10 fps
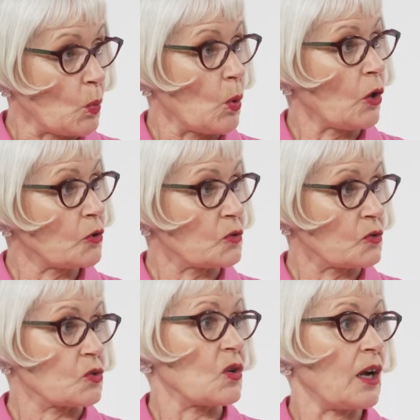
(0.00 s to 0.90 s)
what
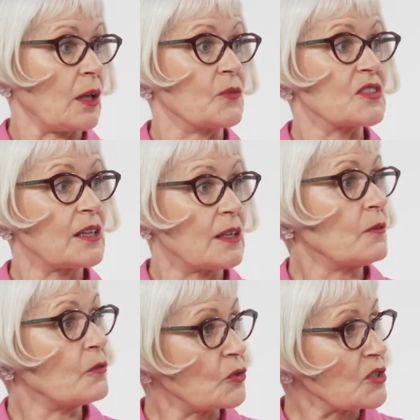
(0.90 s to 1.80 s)
drives
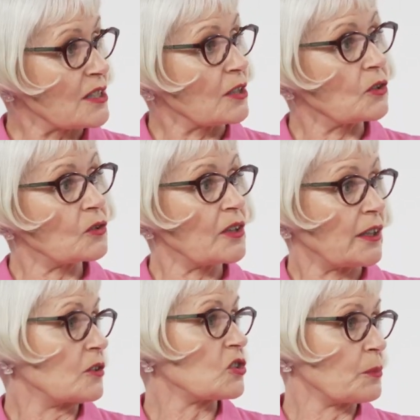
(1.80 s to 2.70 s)
every single
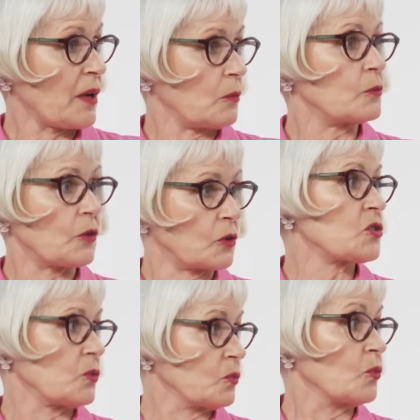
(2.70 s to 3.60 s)
energy bound
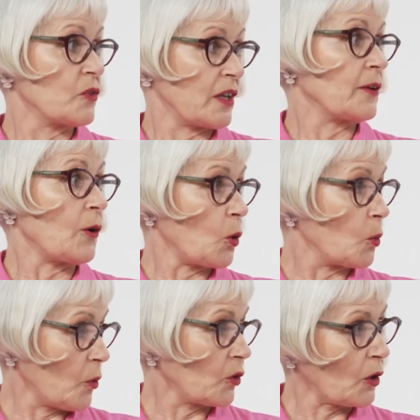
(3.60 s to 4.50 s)
function within our whole
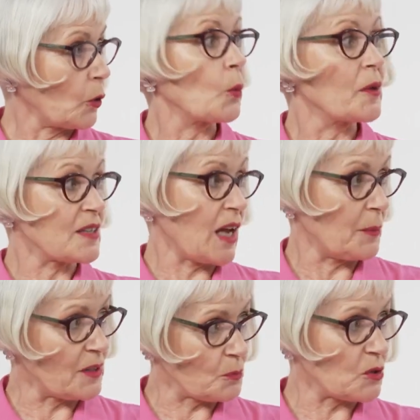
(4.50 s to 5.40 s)
body. Our whole
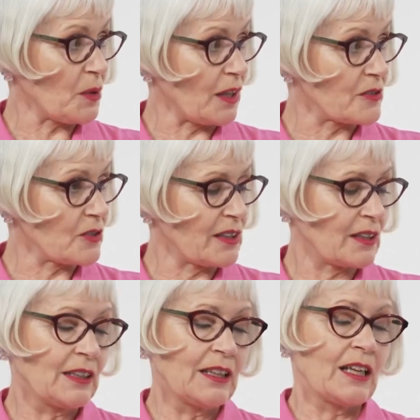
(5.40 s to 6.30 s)
metabolism depends on it.